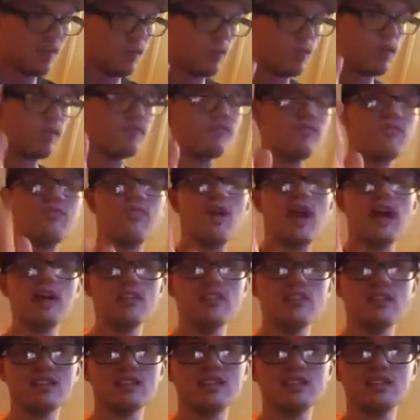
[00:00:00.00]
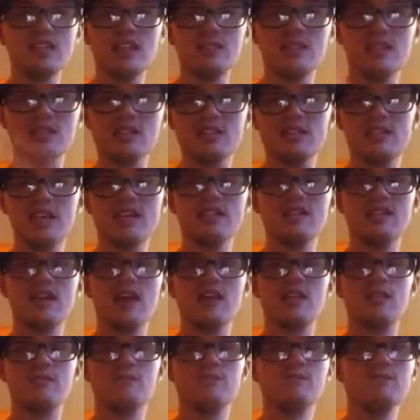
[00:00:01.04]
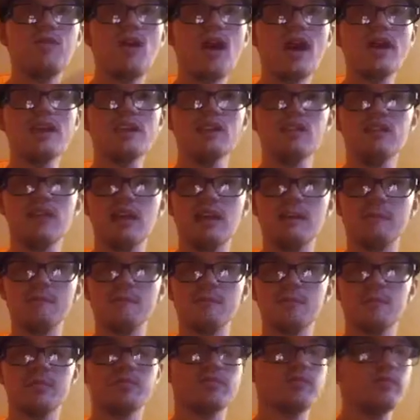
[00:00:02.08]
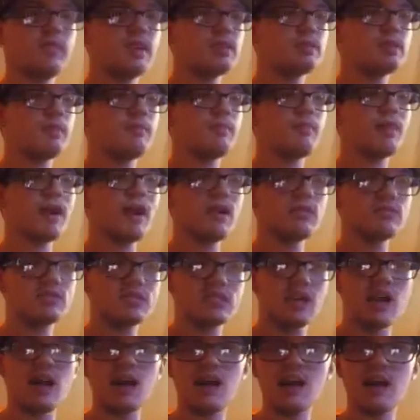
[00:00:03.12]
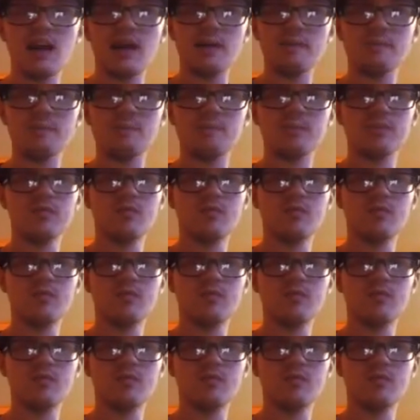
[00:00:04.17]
We finally get to see them on the date together. Finally, it's about time.